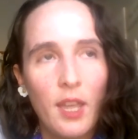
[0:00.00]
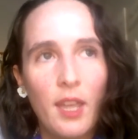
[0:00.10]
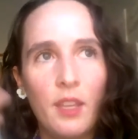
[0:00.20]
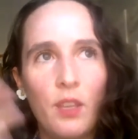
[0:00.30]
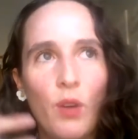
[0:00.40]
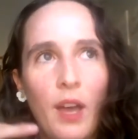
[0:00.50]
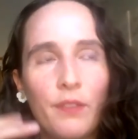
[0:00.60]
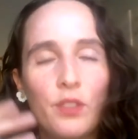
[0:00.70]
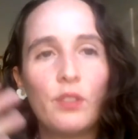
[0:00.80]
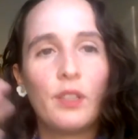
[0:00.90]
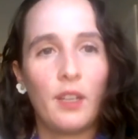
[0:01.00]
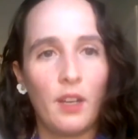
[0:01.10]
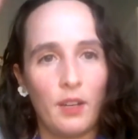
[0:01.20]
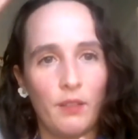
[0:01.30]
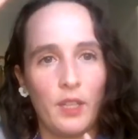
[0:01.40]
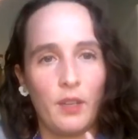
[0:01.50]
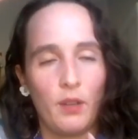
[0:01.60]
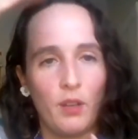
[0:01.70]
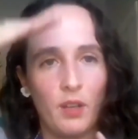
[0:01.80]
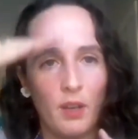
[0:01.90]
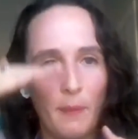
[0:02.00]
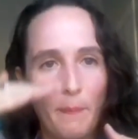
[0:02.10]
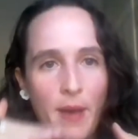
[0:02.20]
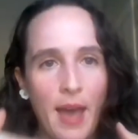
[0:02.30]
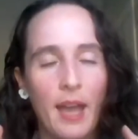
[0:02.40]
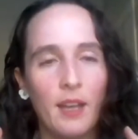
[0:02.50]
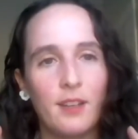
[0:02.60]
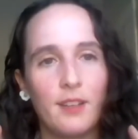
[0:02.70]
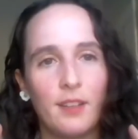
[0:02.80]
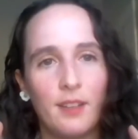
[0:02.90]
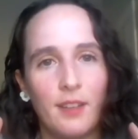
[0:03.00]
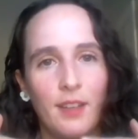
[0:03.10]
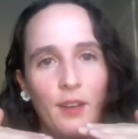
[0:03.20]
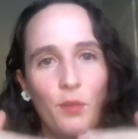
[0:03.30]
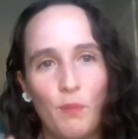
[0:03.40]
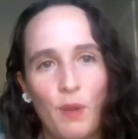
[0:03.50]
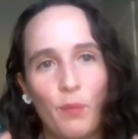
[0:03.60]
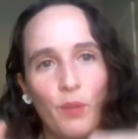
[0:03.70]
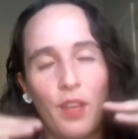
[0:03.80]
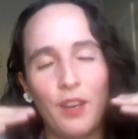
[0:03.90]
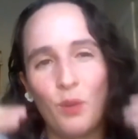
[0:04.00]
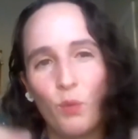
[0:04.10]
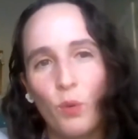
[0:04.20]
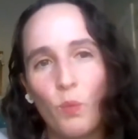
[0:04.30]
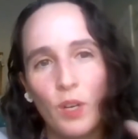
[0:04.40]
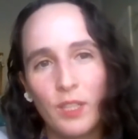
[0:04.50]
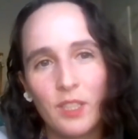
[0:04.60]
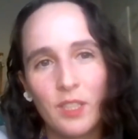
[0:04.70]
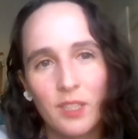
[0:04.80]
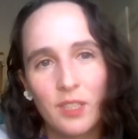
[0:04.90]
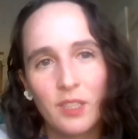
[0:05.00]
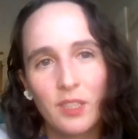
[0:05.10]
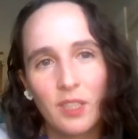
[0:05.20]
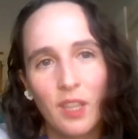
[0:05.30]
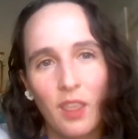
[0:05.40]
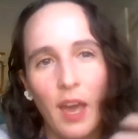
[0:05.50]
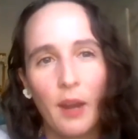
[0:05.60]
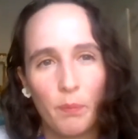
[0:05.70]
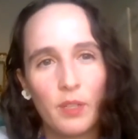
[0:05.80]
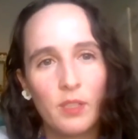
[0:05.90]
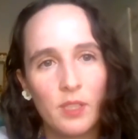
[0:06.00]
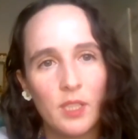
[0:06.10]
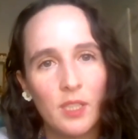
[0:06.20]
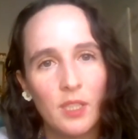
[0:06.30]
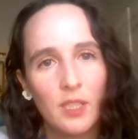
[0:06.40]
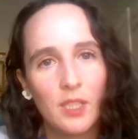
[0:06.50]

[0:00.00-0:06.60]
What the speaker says: and you have to like kind of like come back and remember that you were once that person.